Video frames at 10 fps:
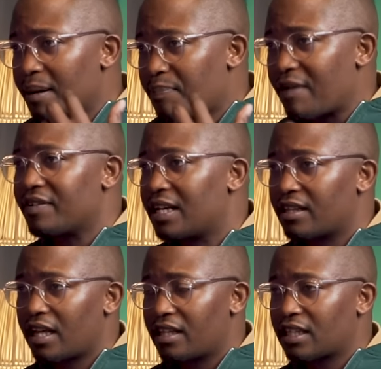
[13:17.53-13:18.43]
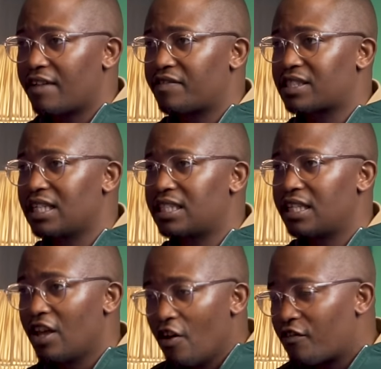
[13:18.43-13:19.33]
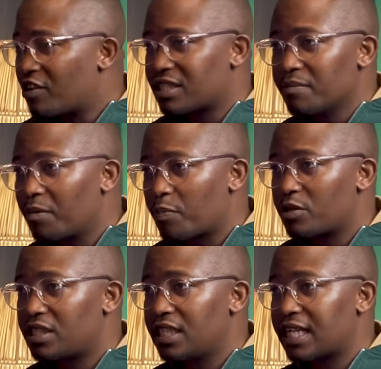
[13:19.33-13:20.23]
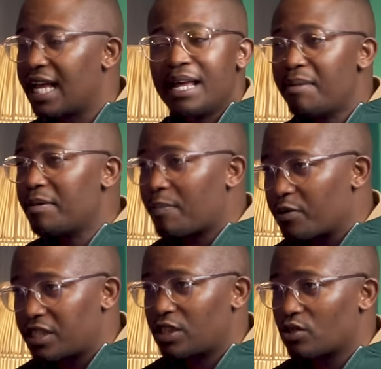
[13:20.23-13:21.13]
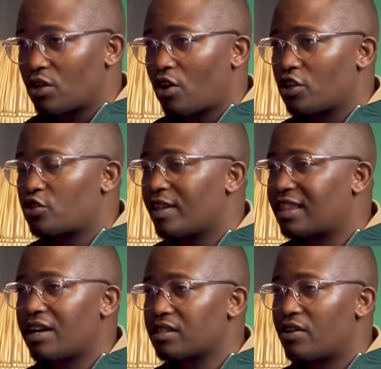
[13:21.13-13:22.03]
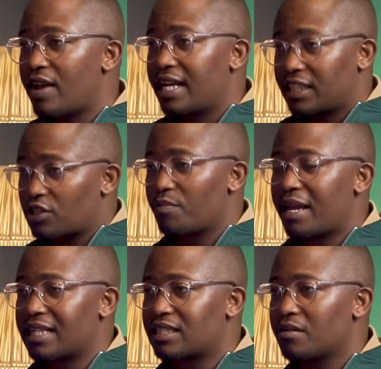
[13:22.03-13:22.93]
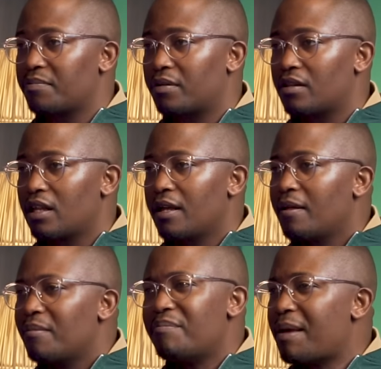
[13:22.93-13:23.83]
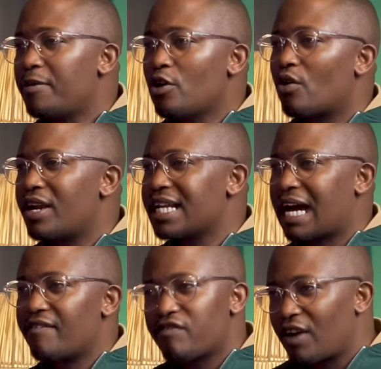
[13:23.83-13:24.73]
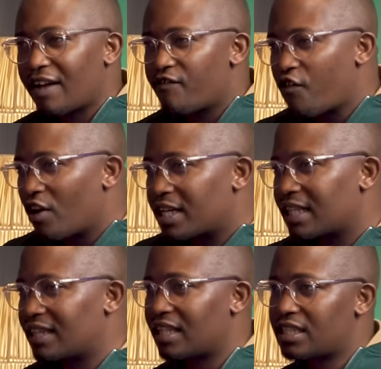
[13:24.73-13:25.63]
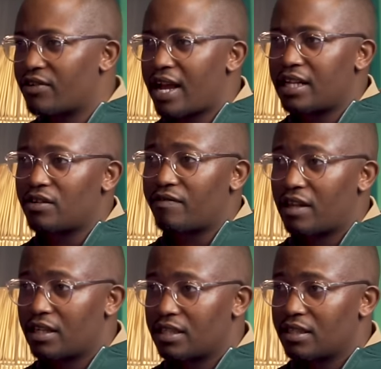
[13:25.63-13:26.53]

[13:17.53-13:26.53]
private healthcare facility for a simple procedure. Maybe the procedure is going to cost you 1,000 rand, just to make it simple. Maybe you're already covered for like 430 rand of that